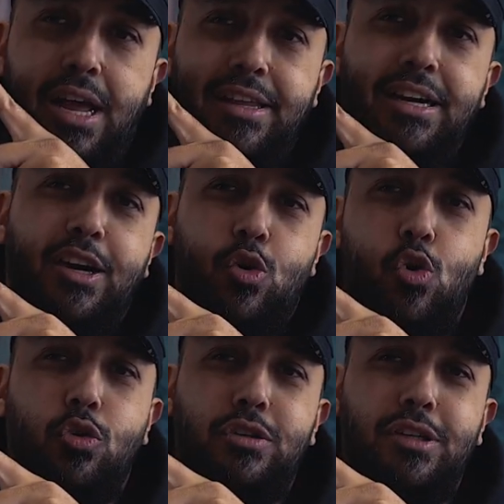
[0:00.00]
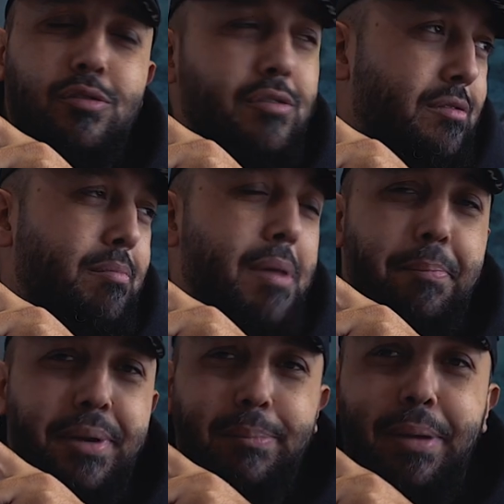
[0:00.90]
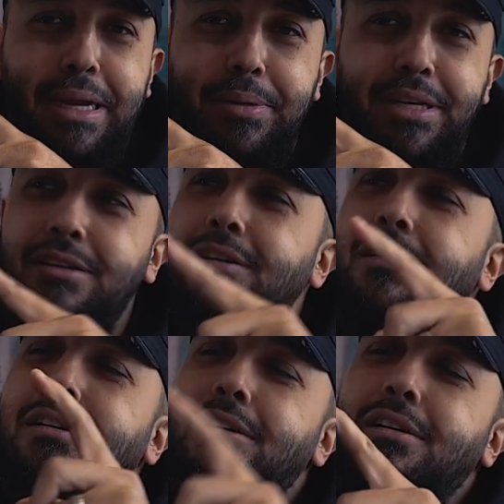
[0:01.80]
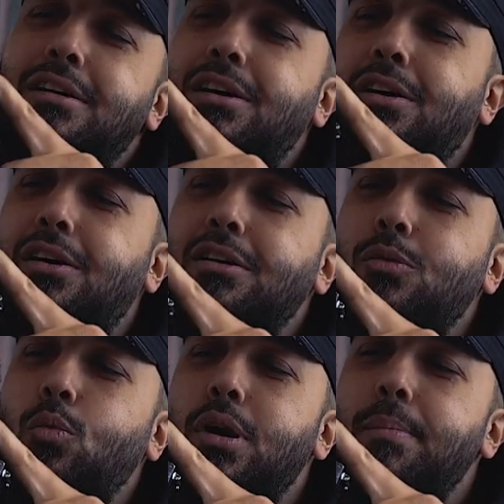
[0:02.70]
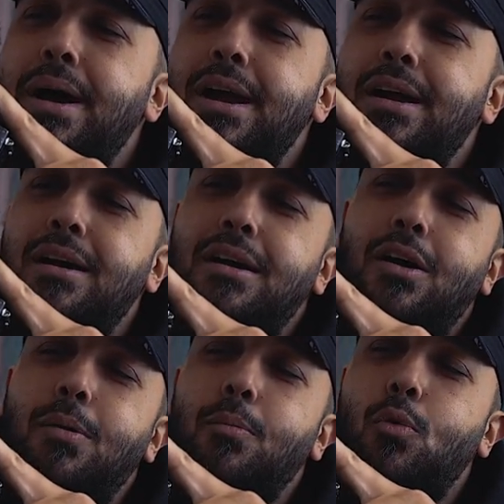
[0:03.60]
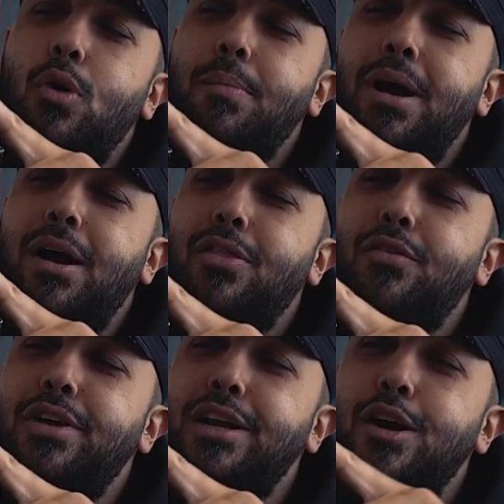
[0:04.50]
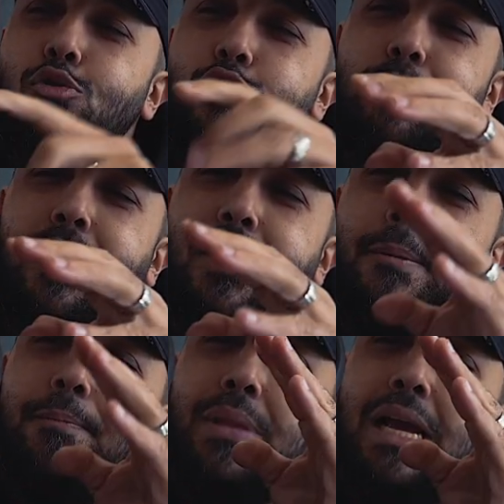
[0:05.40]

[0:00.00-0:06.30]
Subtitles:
I think I called it my big baby on one of my other videos, but